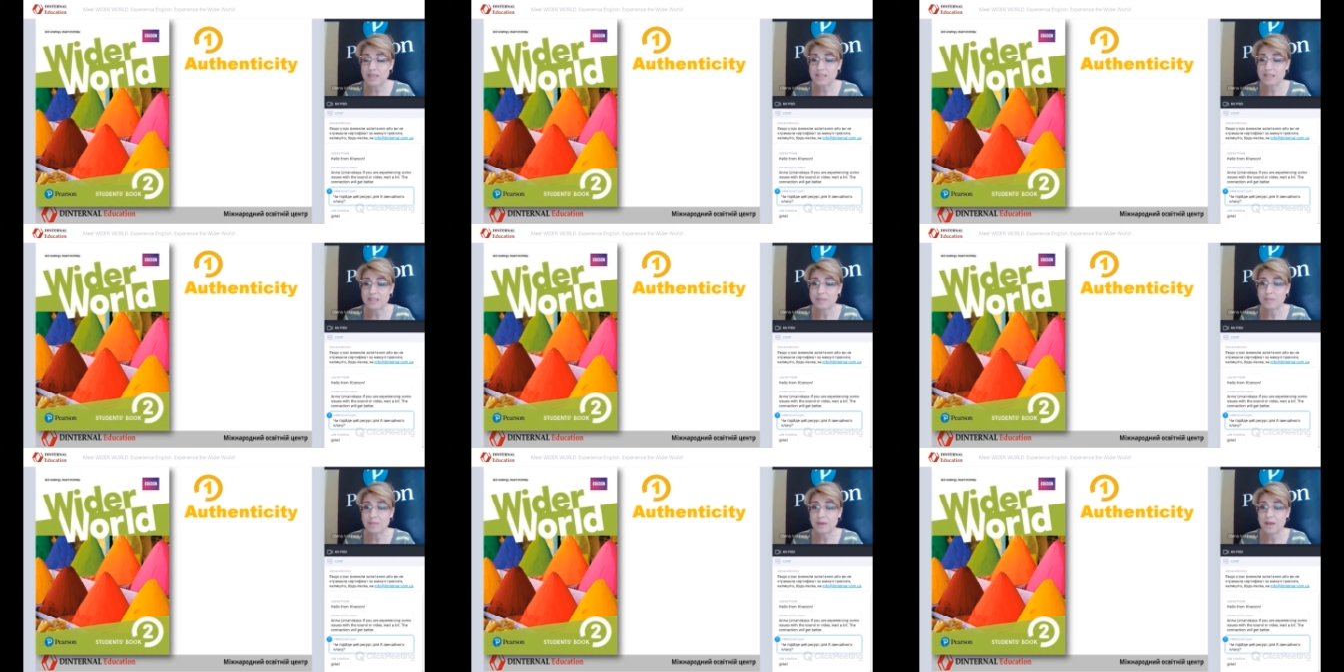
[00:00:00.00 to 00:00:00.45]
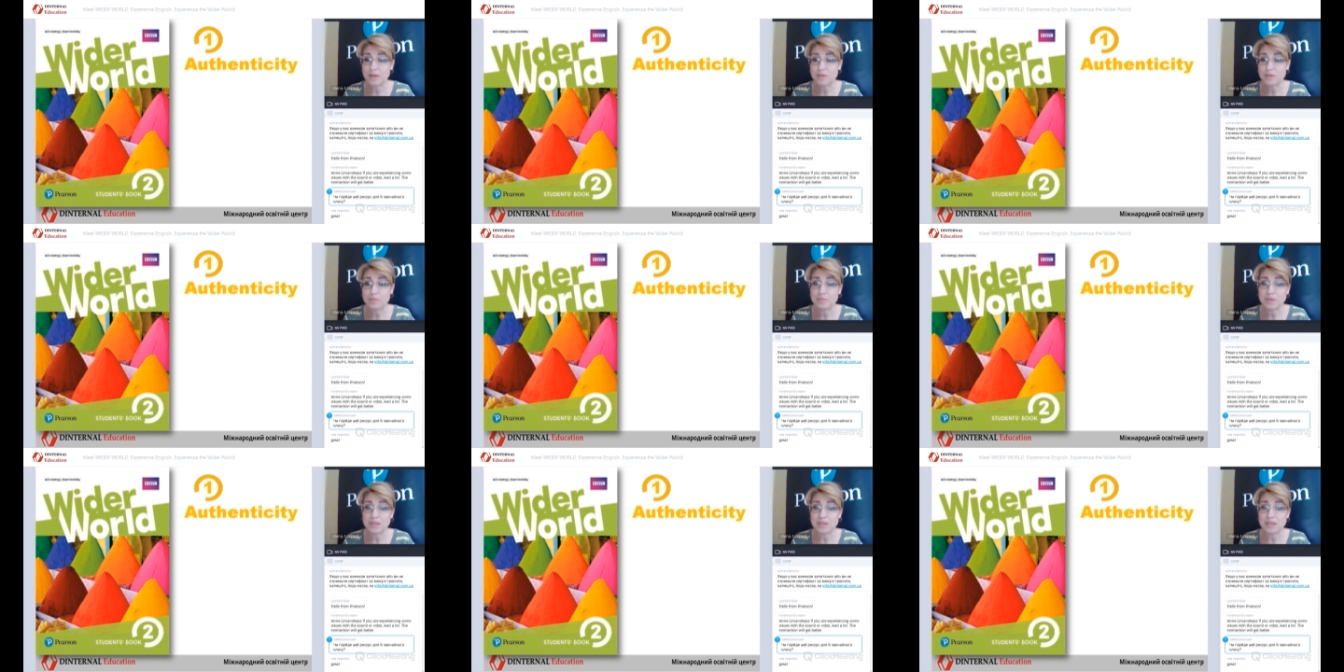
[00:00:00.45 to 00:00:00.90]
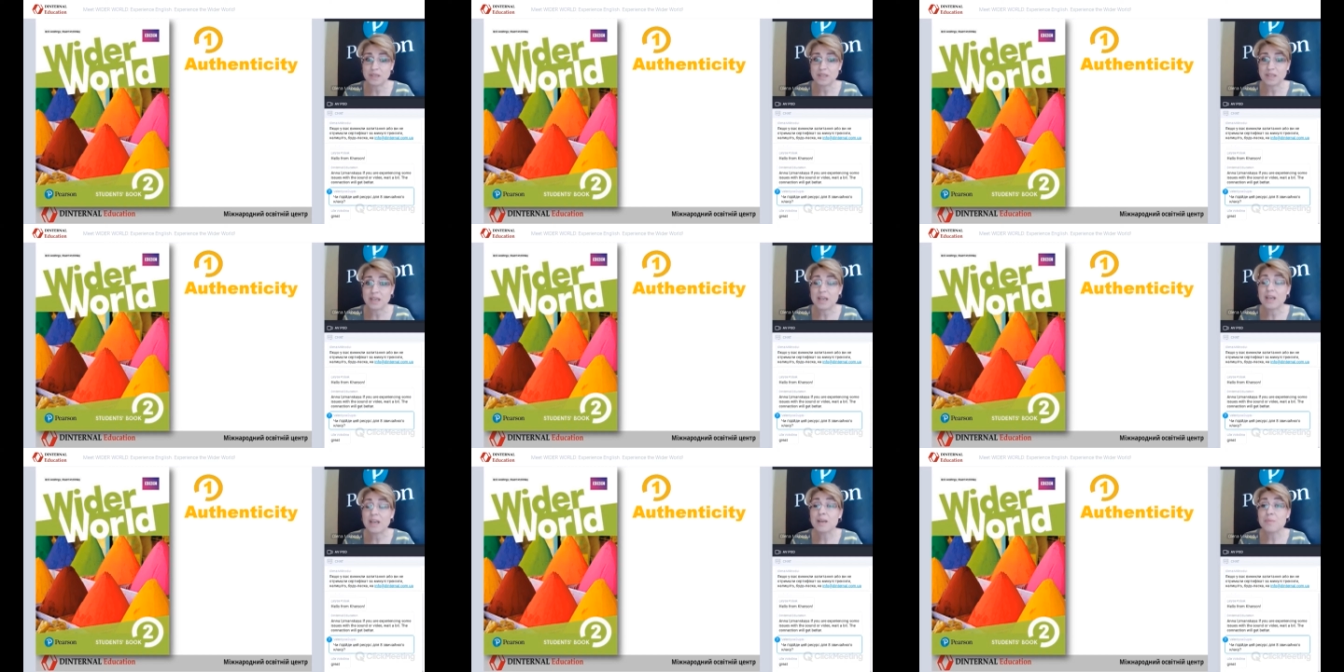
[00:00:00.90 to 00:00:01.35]
it's about
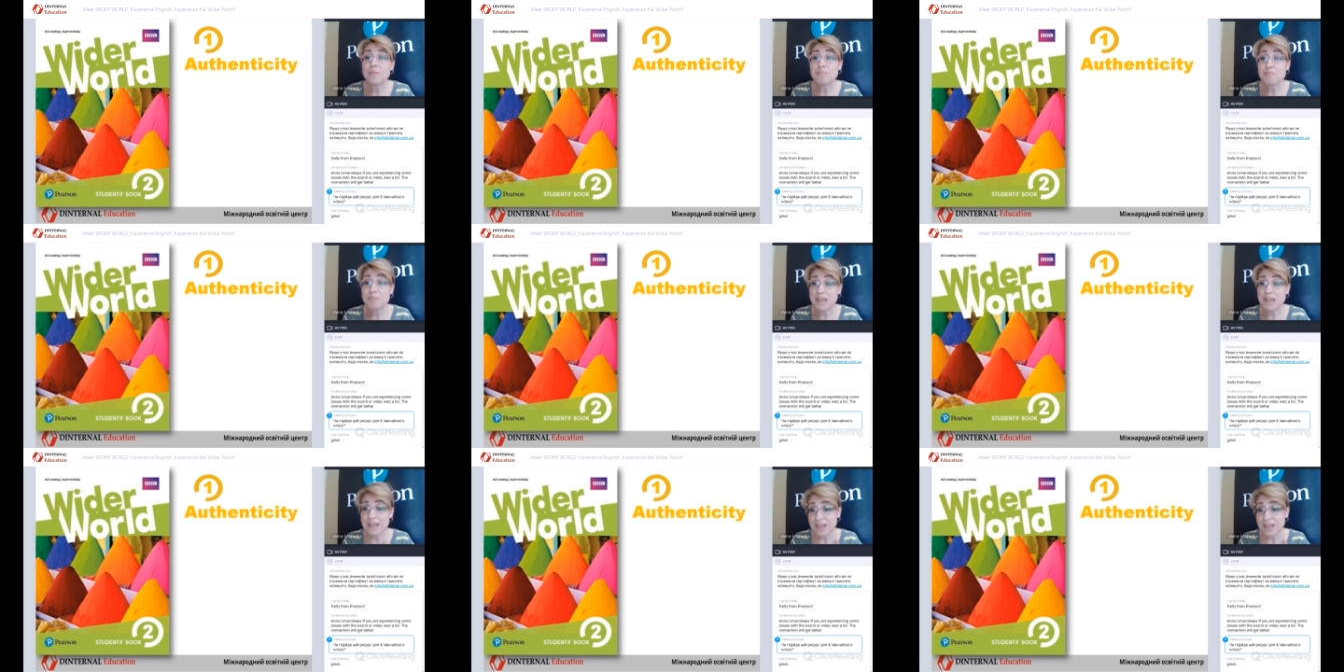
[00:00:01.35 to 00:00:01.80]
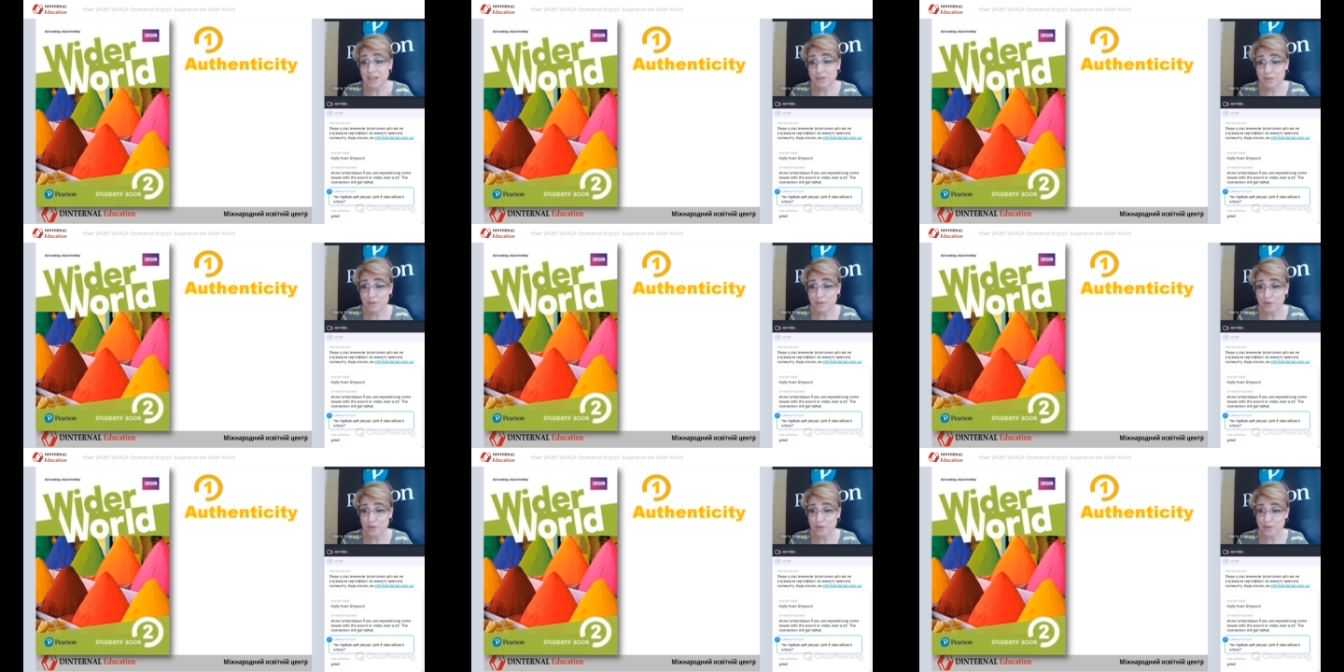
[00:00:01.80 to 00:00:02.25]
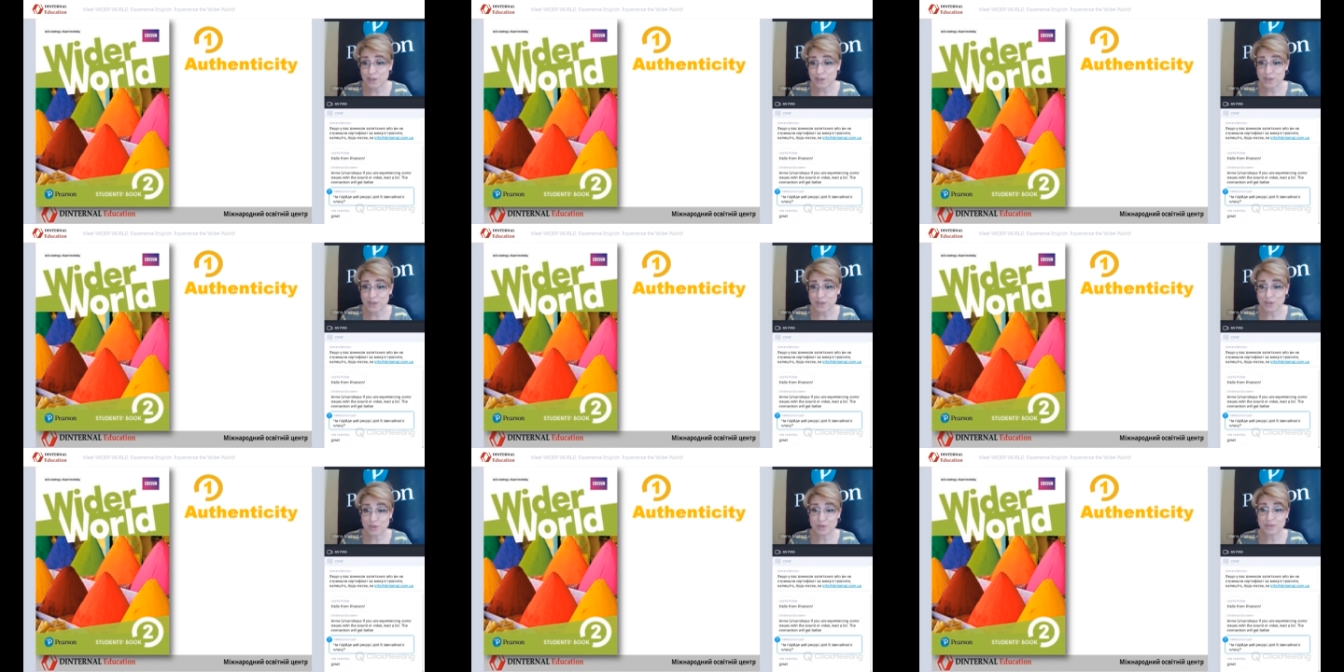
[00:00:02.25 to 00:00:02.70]
being meaningful for
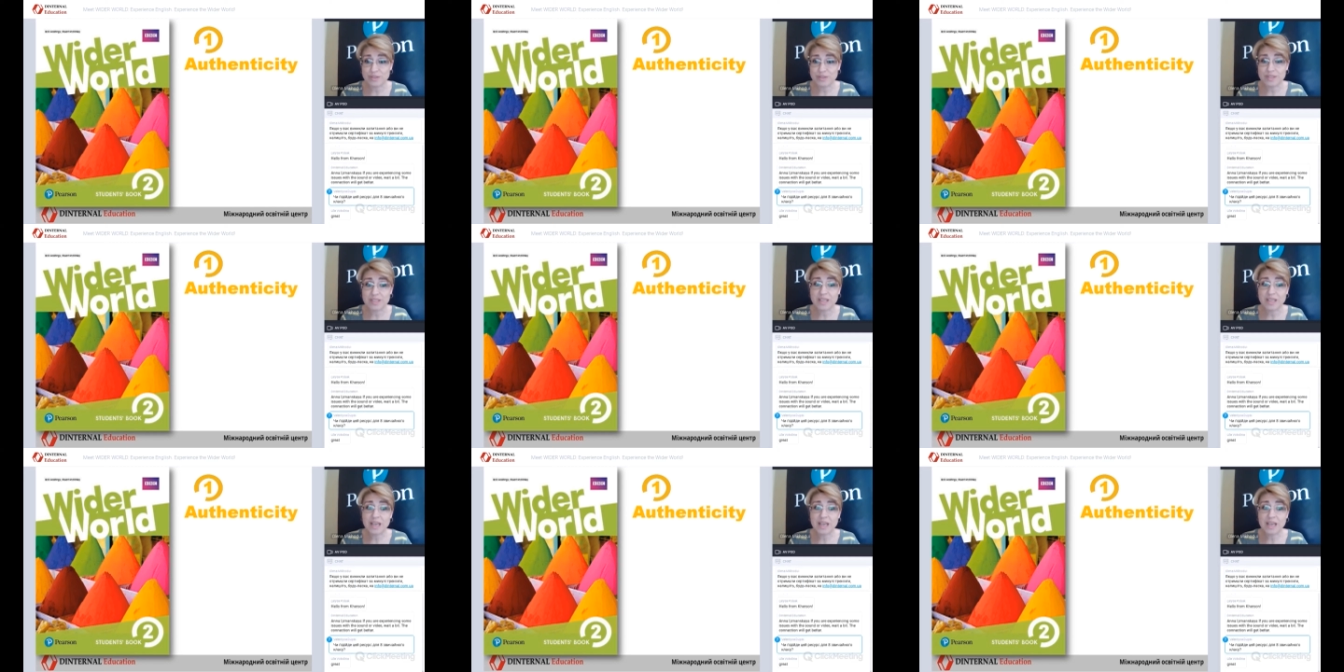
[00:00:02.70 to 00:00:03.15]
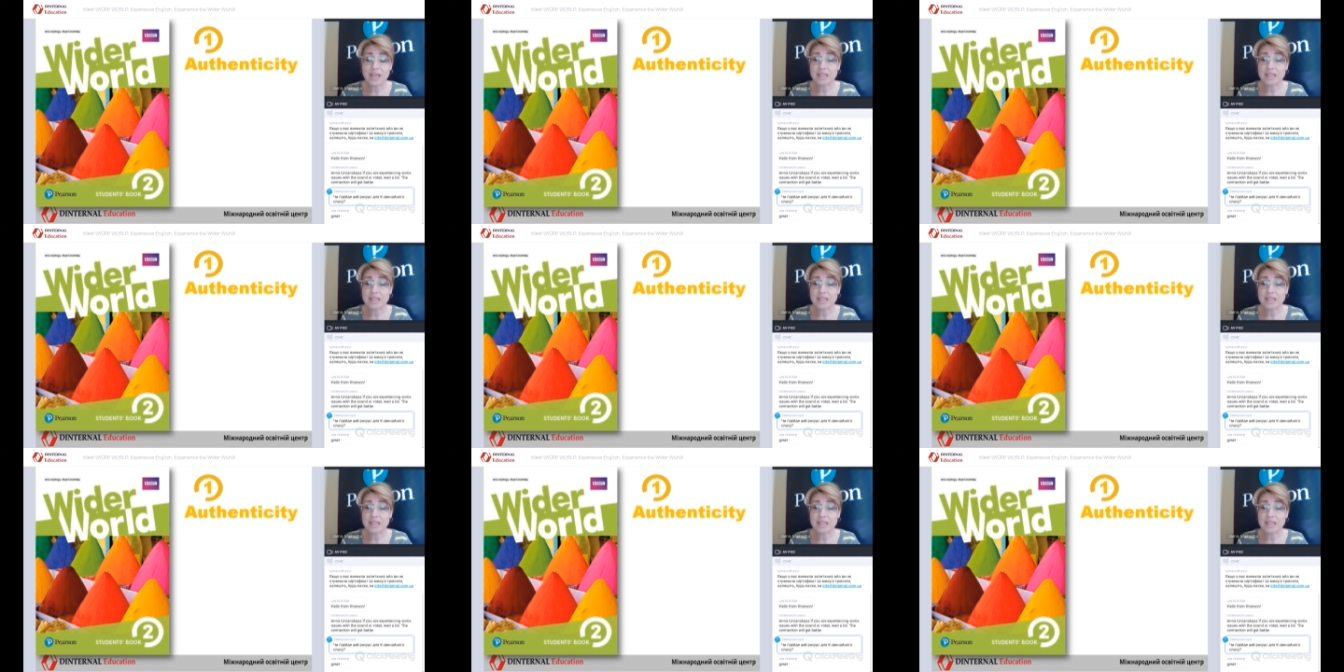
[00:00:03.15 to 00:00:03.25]
students,